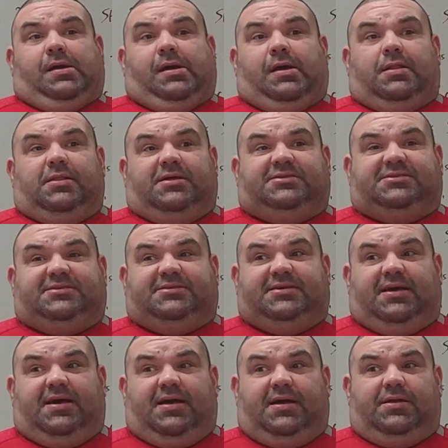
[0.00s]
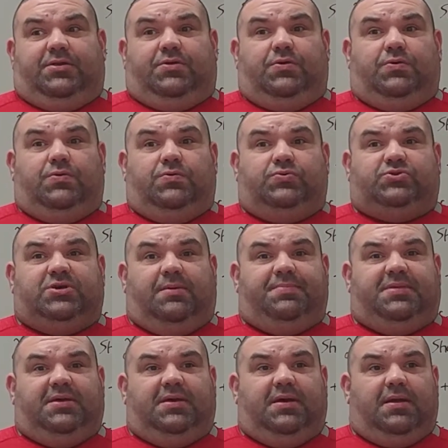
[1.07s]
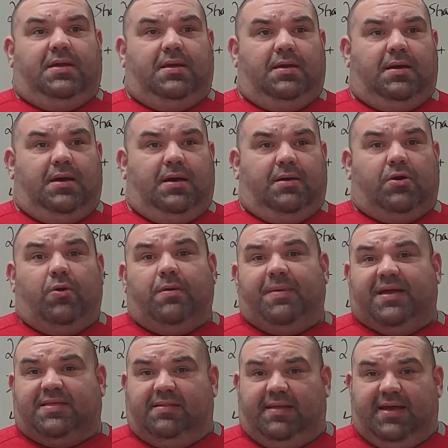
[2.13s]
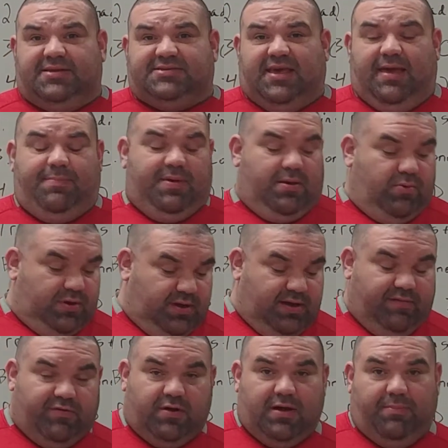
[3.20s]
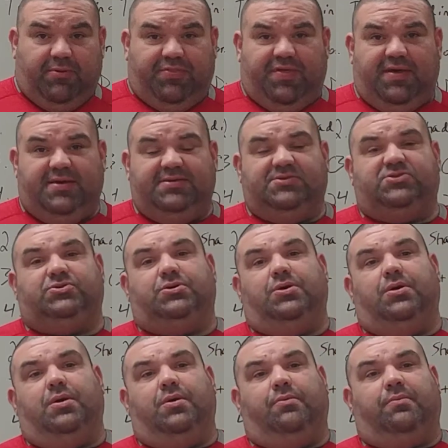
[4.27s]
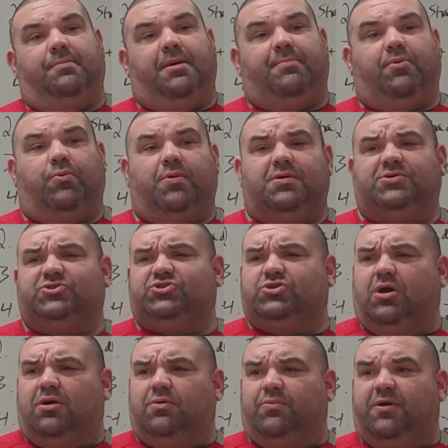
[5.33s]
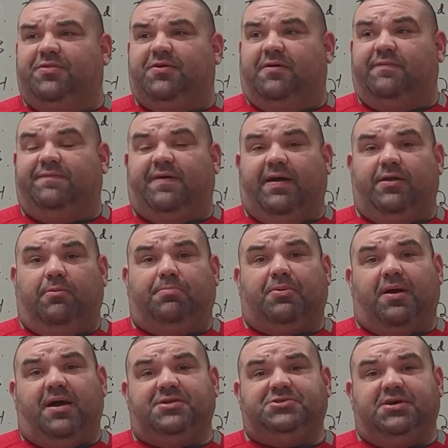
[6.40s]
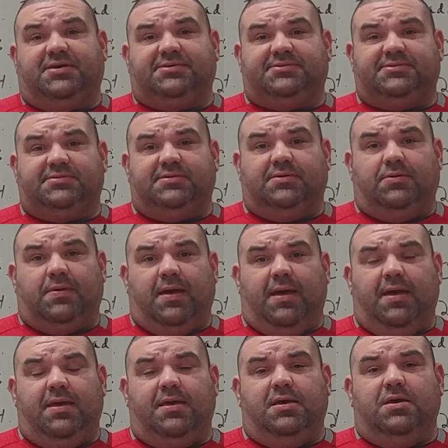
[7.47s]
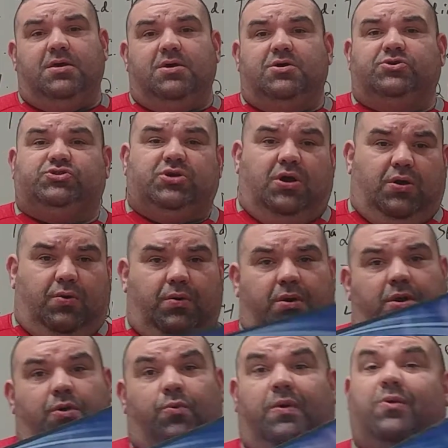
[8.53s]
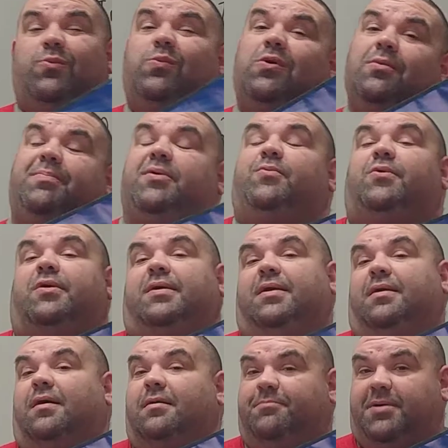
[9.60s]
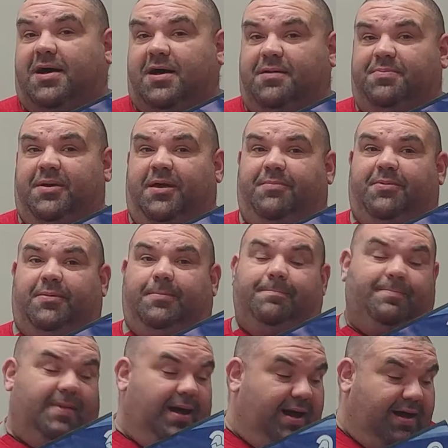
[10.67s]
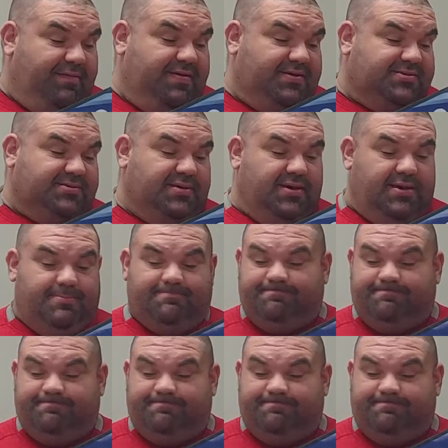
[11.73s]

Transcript: Let's do something, going back to landscaping. I want to cover a couple things. Remember, we're going to start with our final projects, okay? So we would be working on bond paper. Obviously,